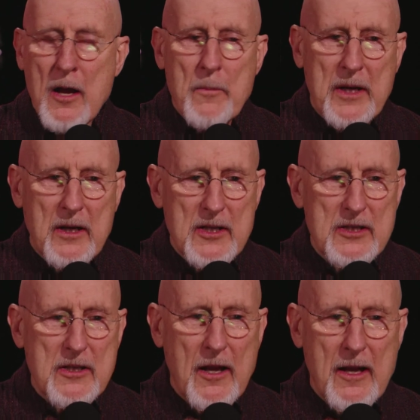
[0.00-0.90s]

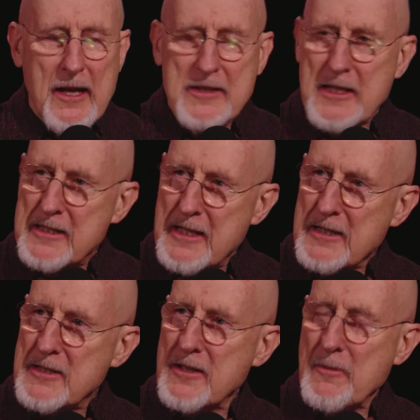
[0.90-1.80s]
because as he
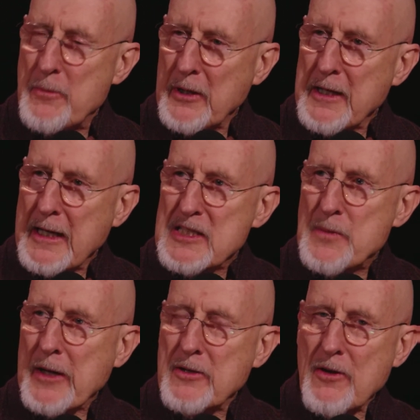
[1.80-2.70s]
says to the building
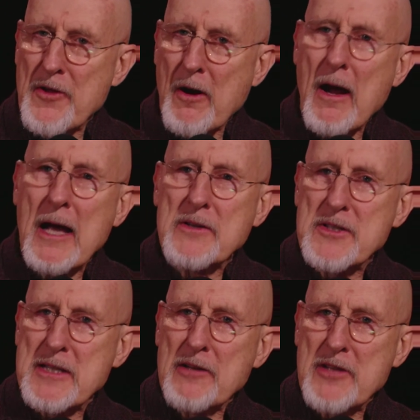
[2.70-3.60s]
inspector, there are
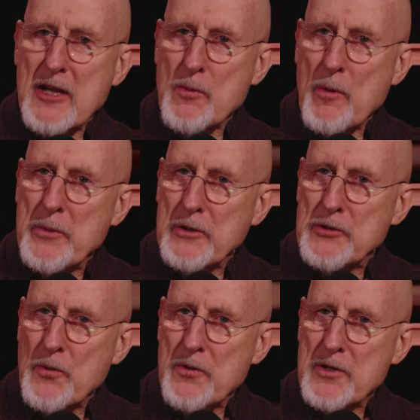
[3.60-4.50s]
houses out there that were built
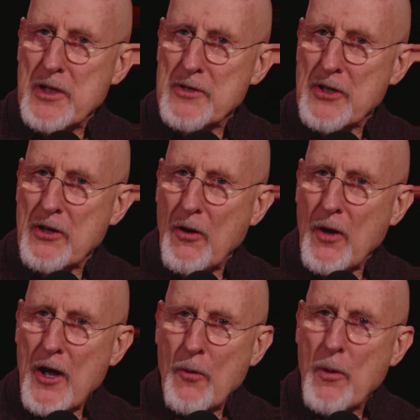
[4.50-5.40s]
200 years ago.
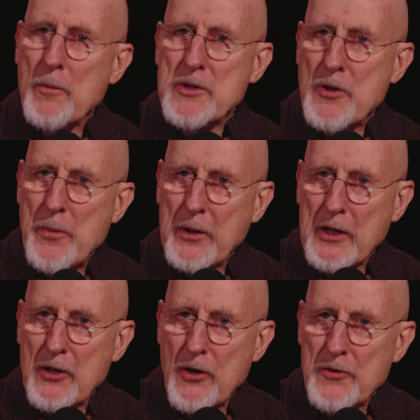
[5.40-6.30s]
Where was your
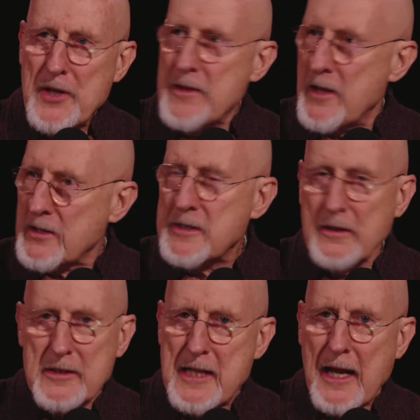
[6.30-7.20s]
building code then? They're
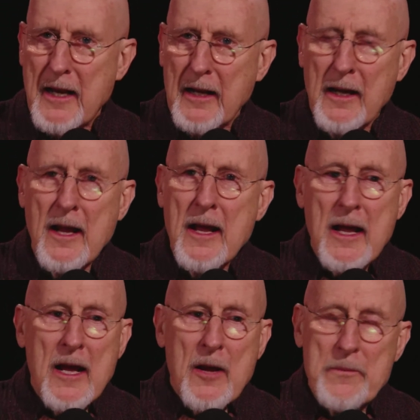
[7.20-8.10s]
still standing.
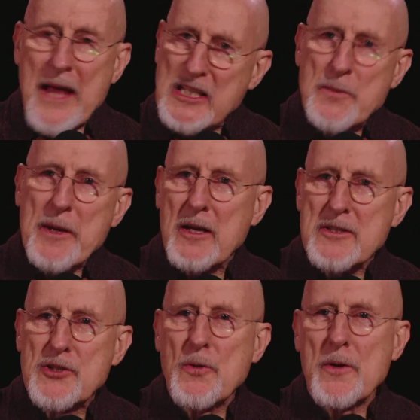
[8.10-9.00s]
That's
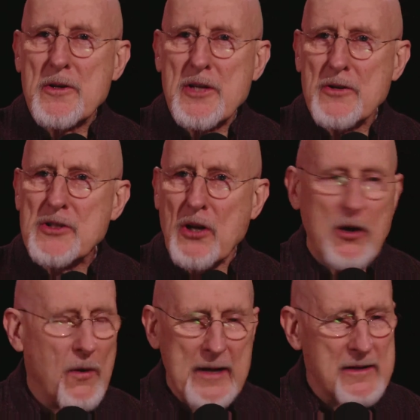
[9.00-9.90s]
because 200 years
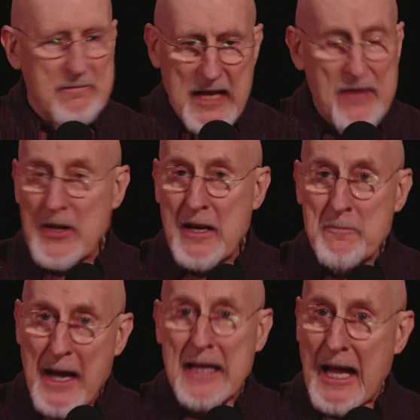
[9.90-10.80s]
ago, and even in
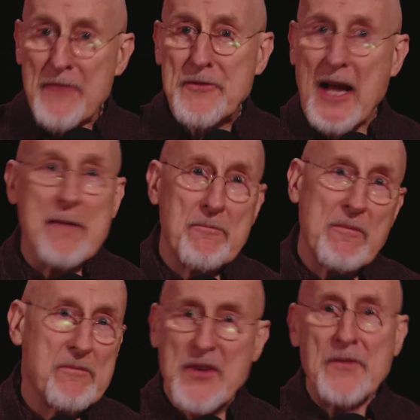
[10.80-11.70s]
my lifetime,
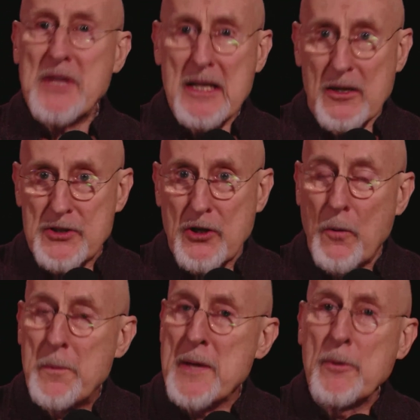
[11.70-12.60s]
50 years
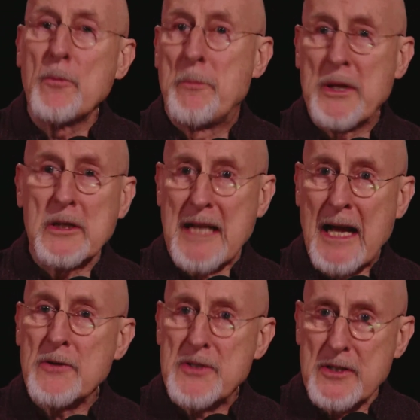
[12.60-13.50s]
ago, people built
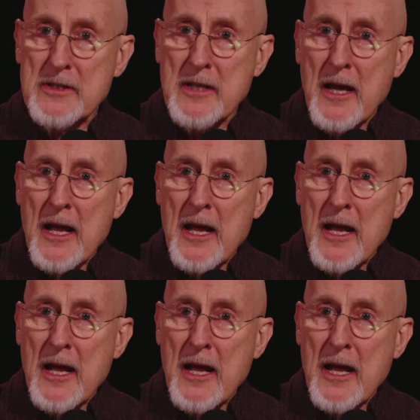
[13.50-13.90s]
houses